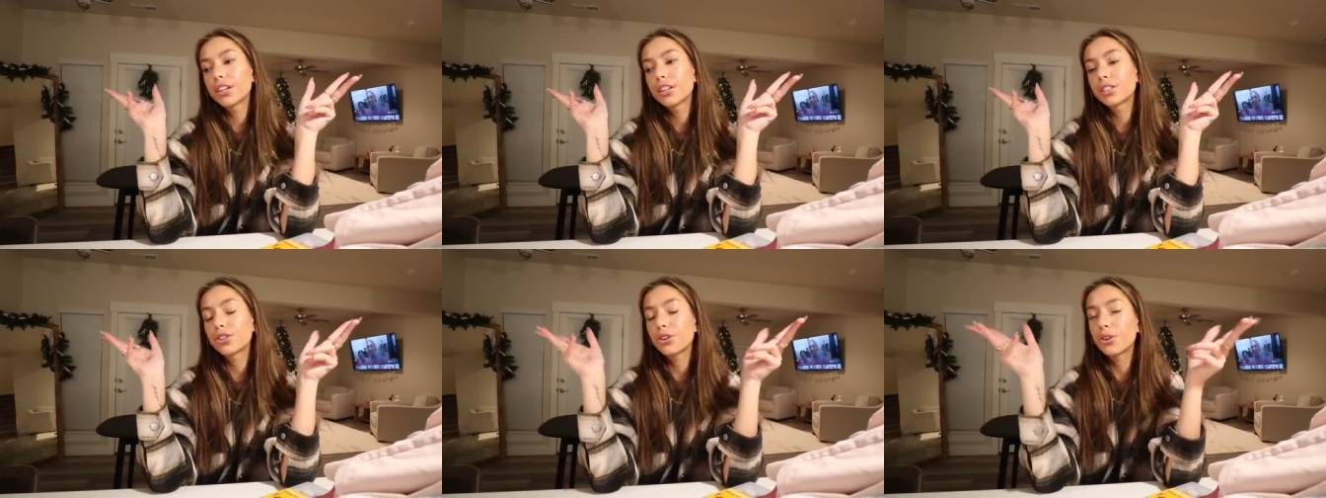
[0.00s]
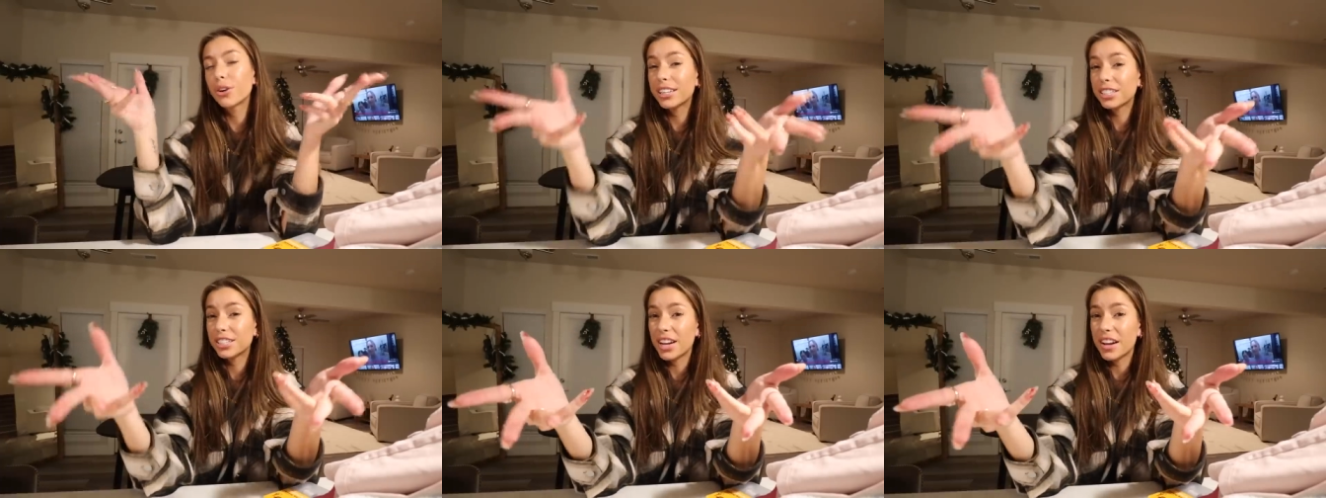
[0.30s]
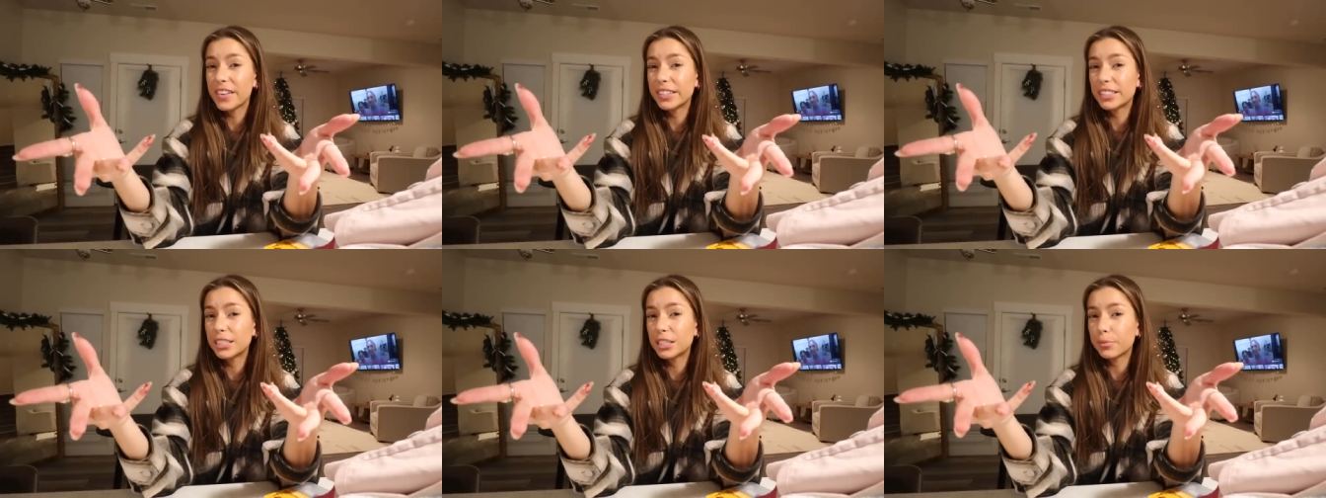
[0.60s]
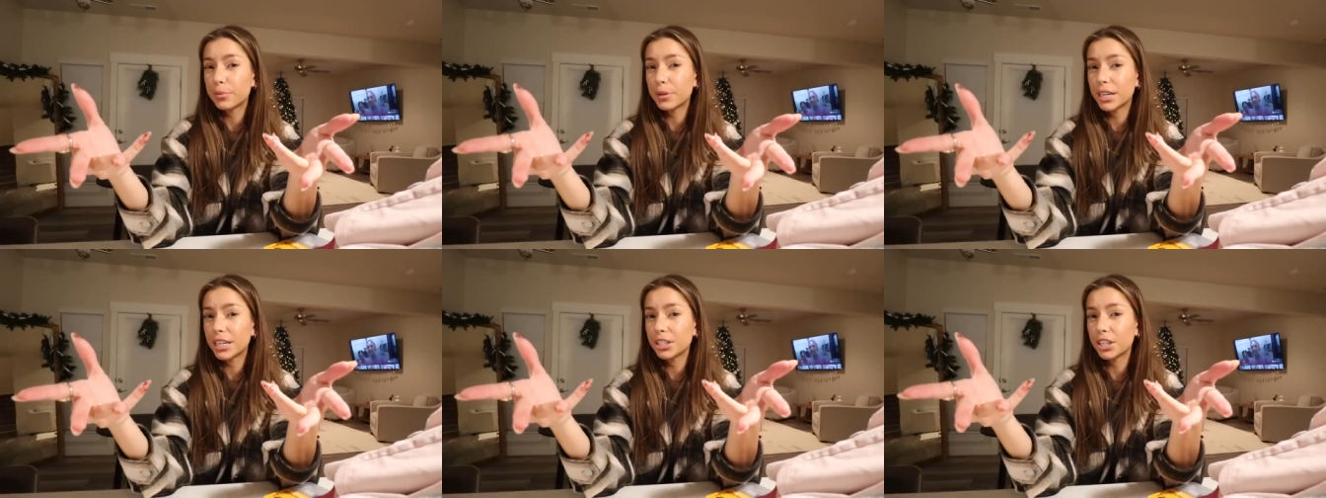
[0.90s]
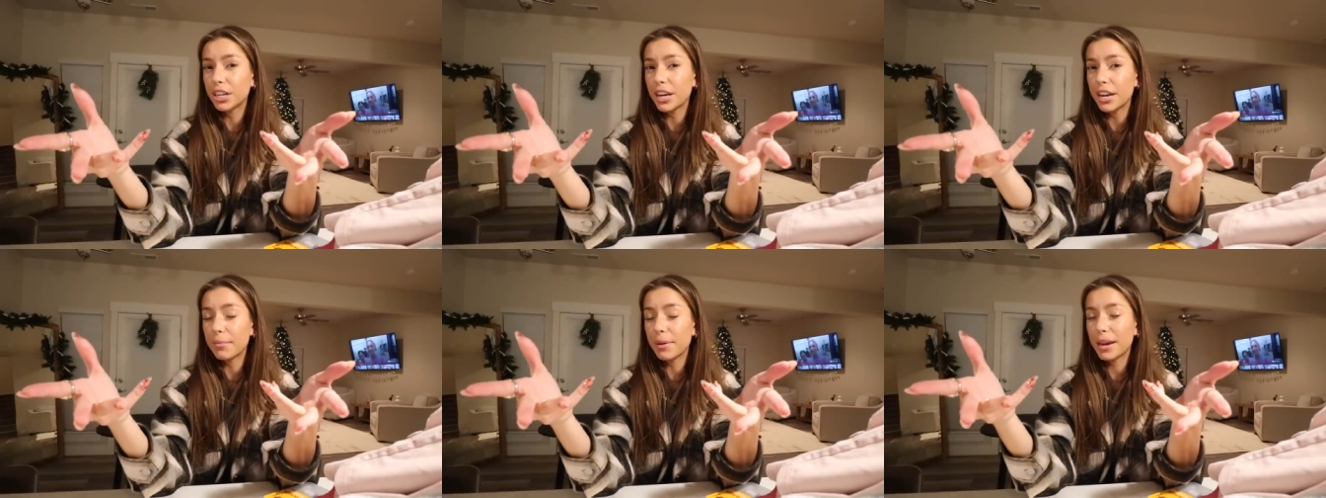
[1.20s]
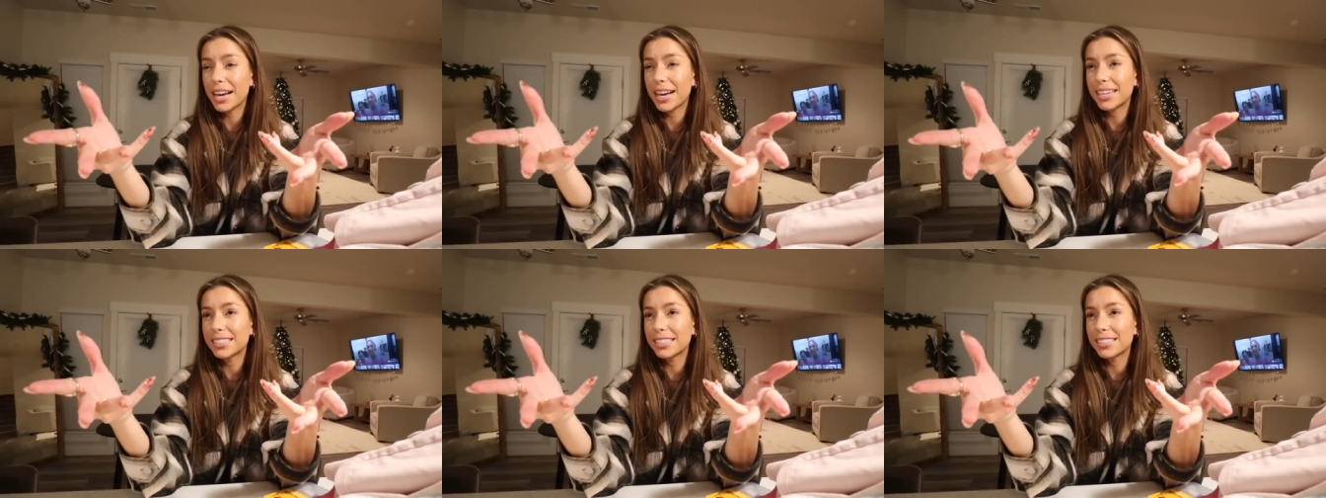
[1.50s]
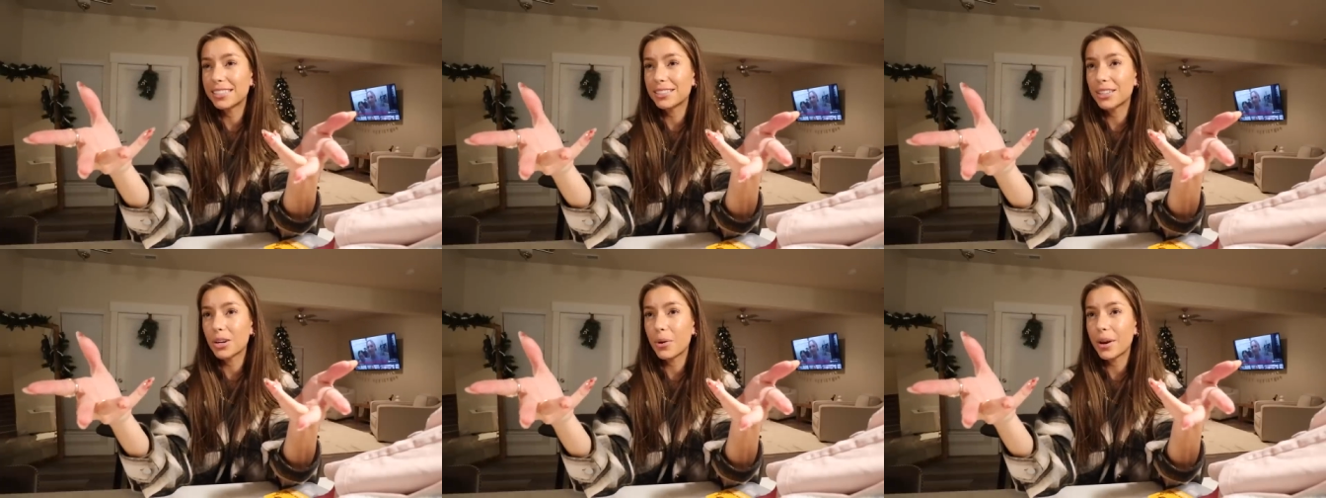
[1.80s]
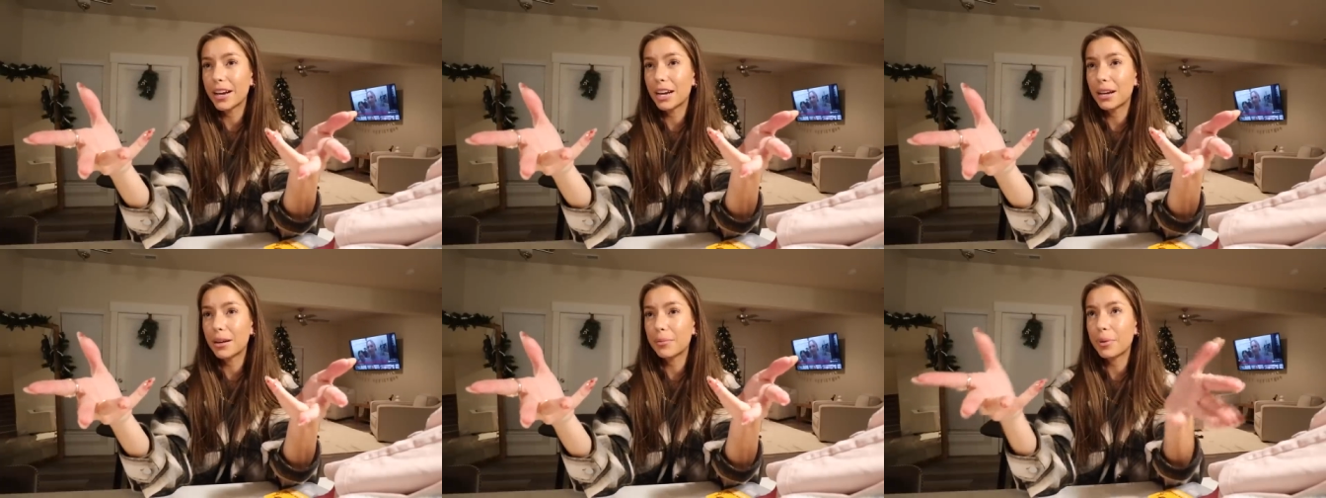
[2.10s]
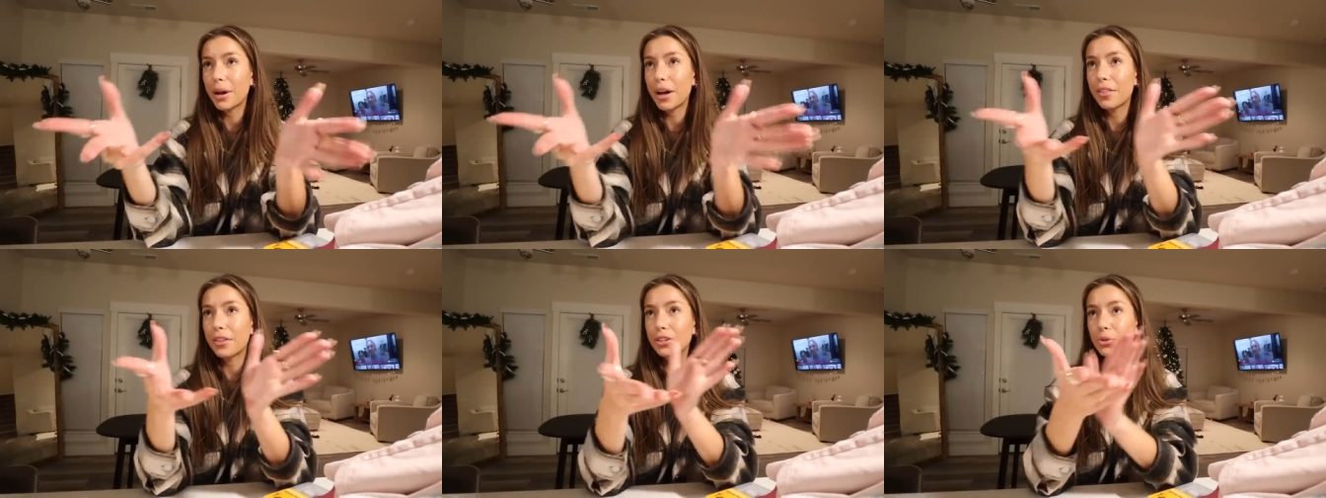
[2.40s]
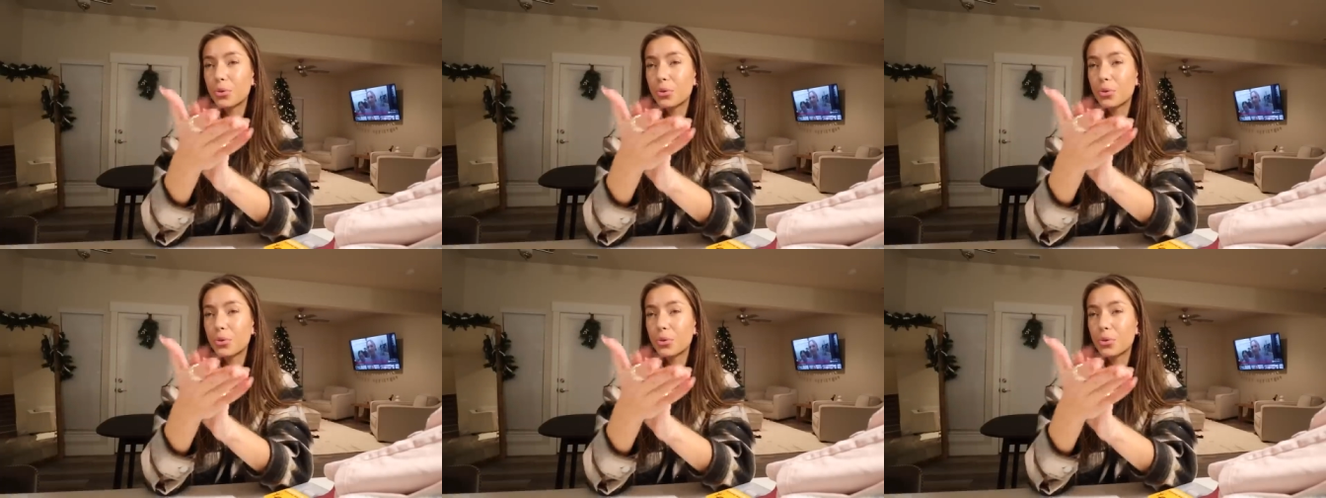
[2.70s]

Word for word: so you guys would have inspiration, because this is going up on the